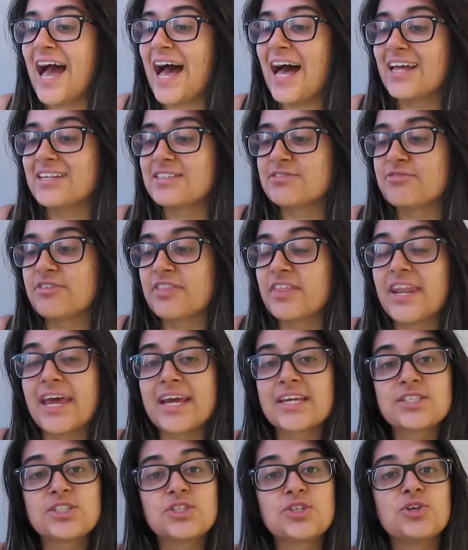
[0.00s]
and for the
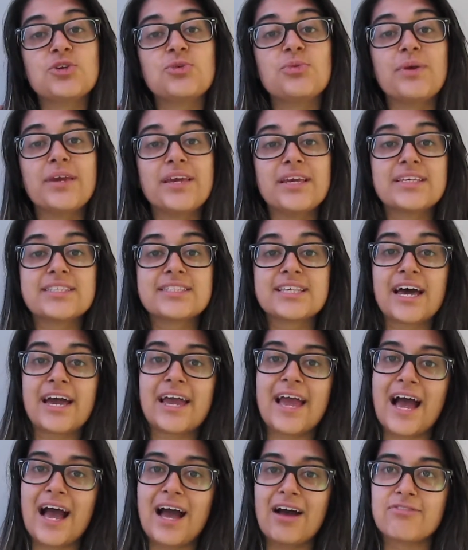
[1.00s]
next 2 weeks
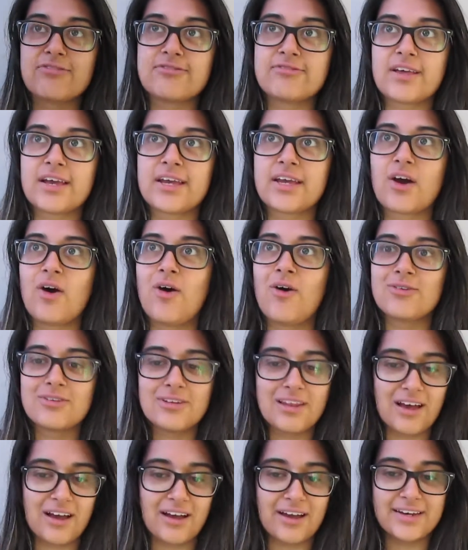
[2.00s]
I have like
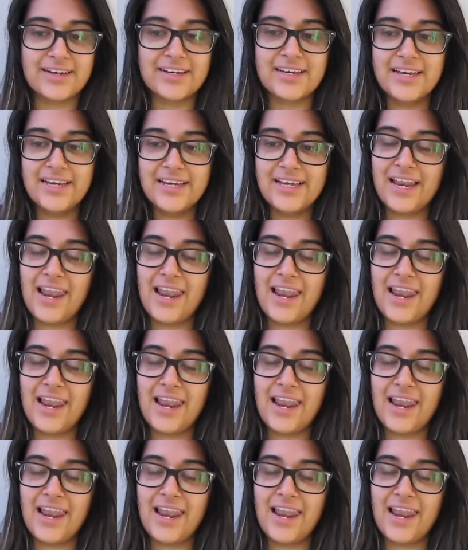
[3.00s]
online